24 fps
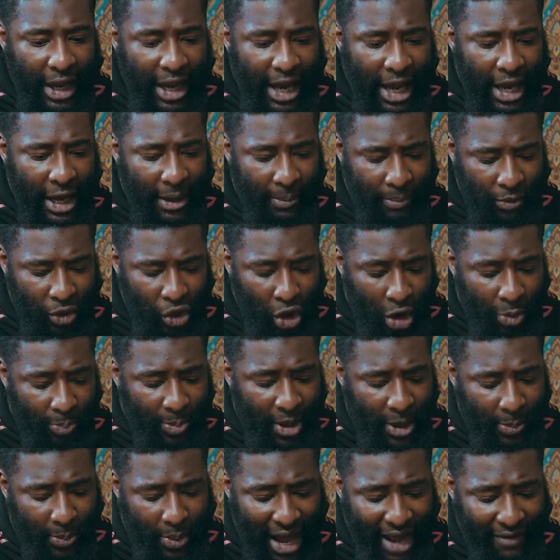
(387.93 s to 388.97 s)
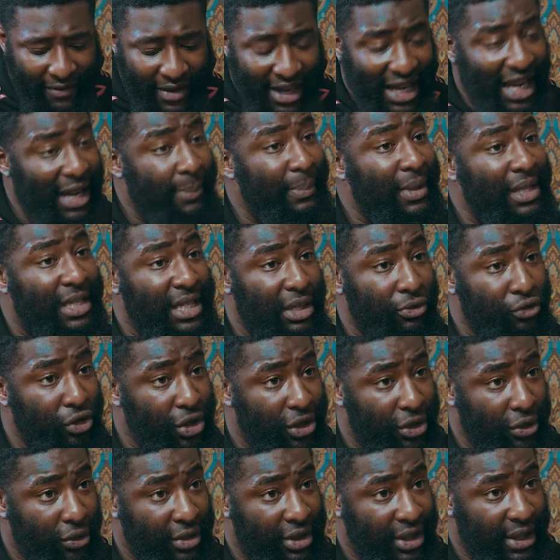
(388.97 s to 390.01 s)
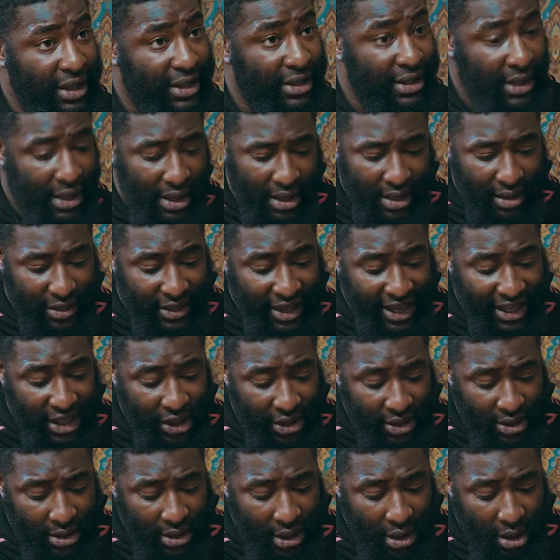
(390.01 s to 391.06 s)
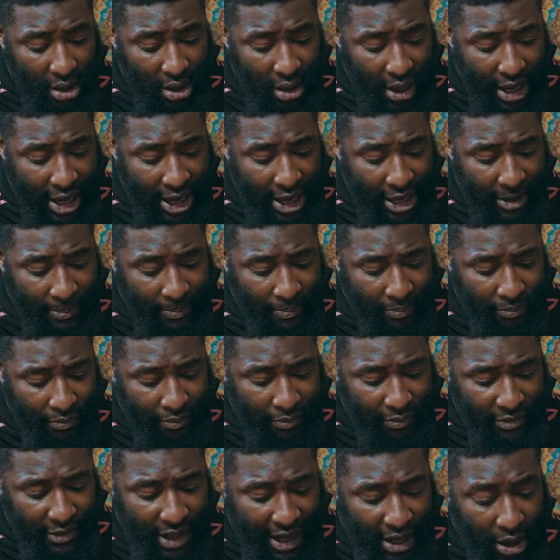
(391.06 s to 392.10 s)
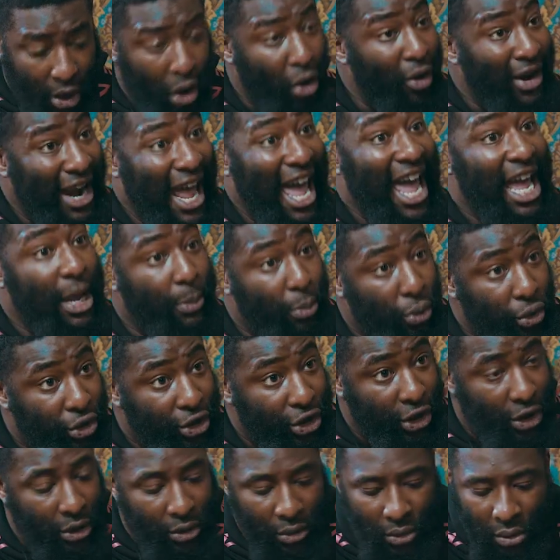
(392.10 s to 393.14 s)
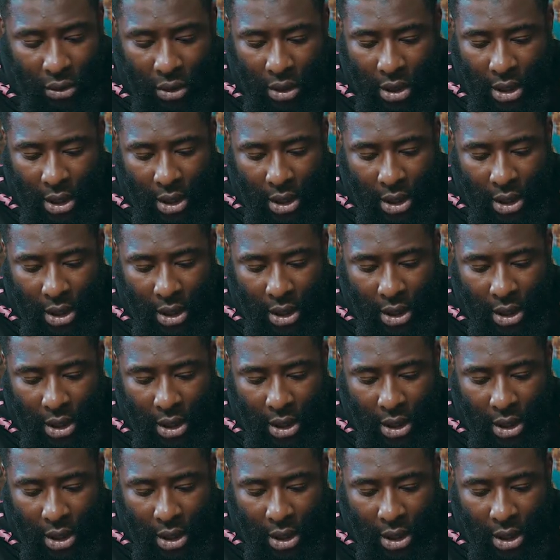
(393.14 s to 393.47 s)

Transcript: Um, young people having limited resources, things um, that they're unable to do.